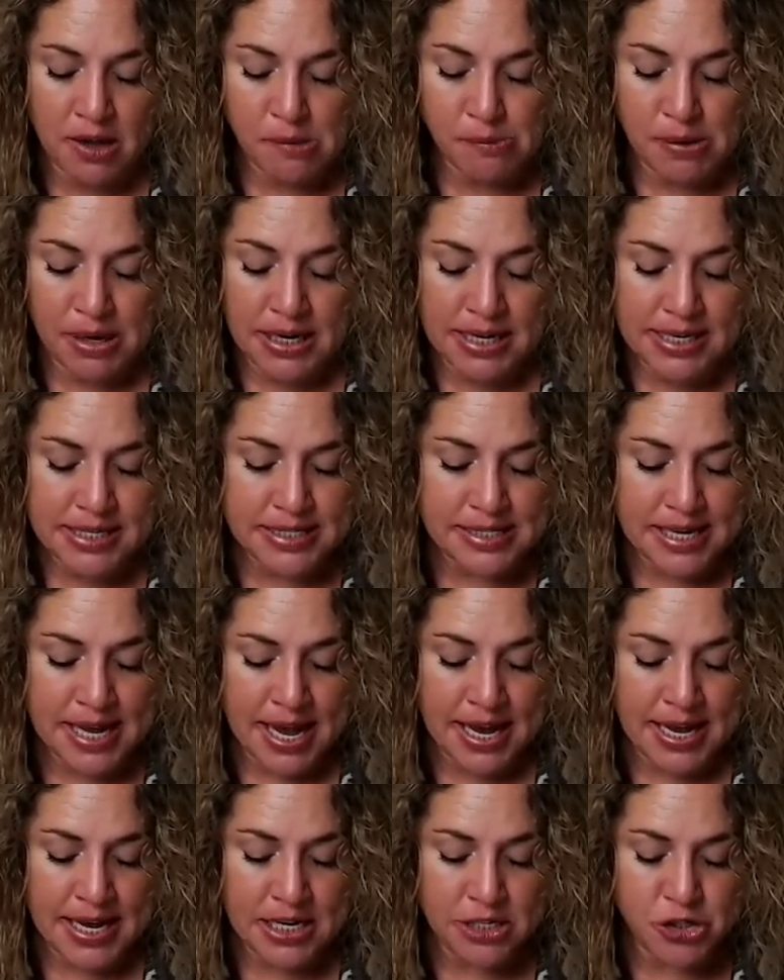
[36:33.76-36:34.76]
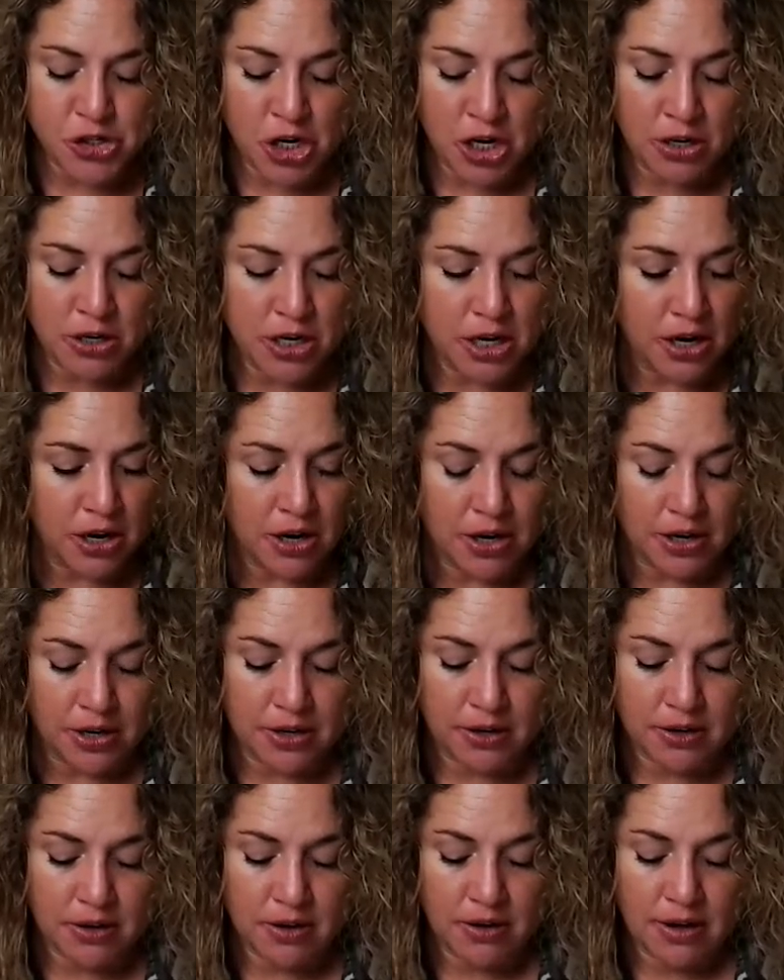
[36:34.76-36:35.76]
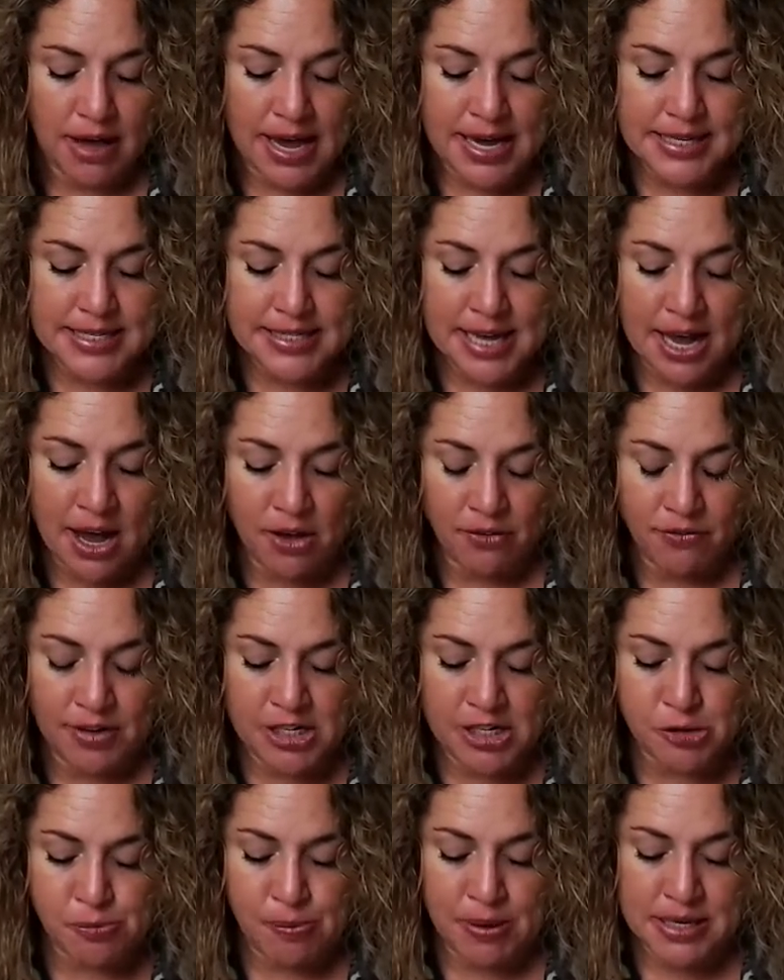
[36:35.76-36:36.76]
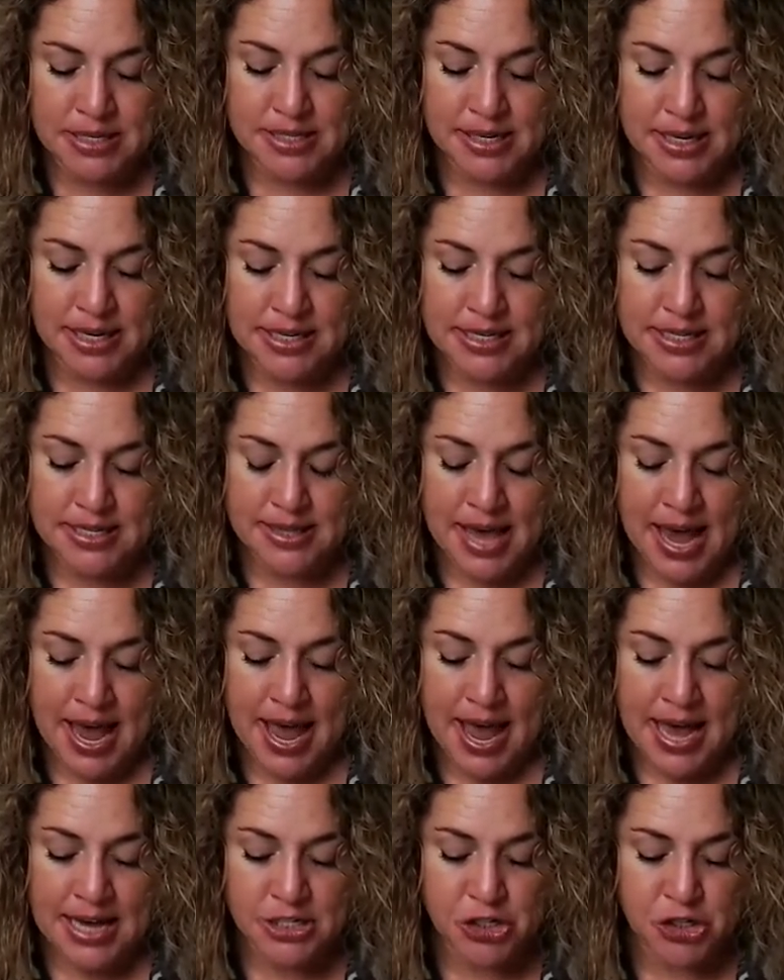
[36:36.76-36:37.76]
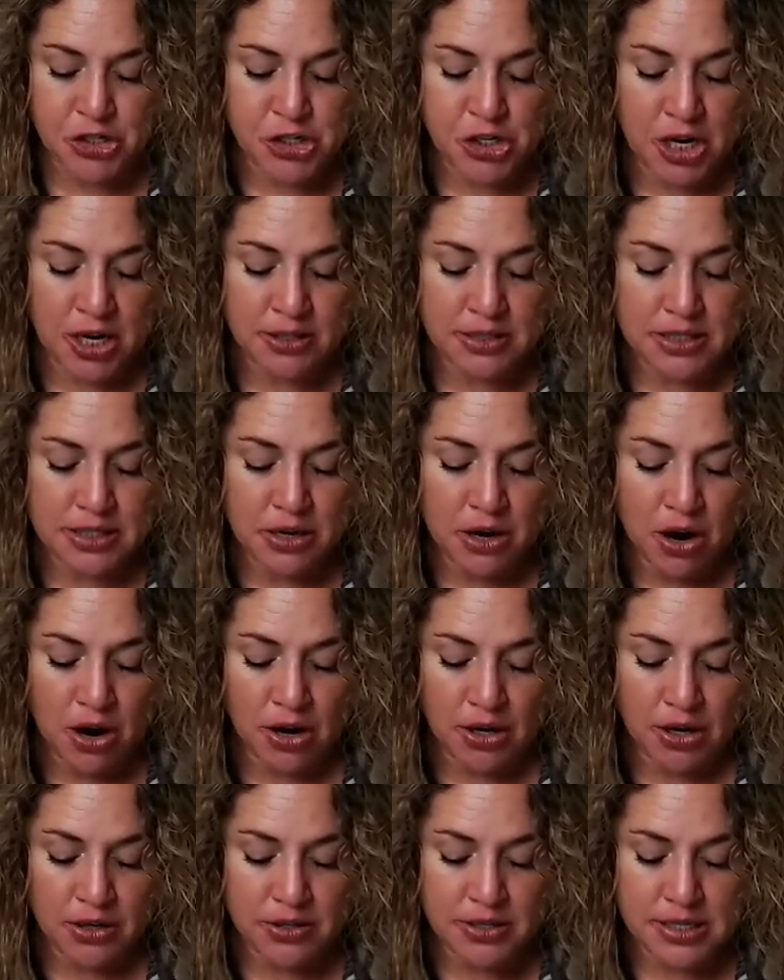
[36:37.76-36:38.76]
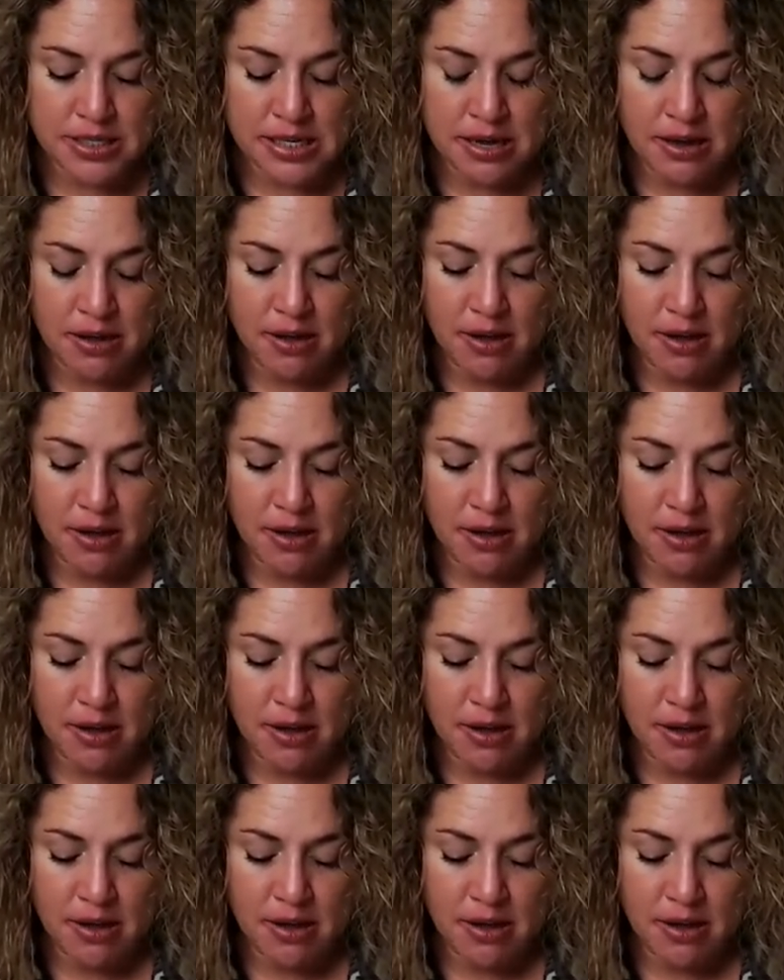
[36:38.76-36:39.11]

but it's a junkyard a salvage business that has junked cars.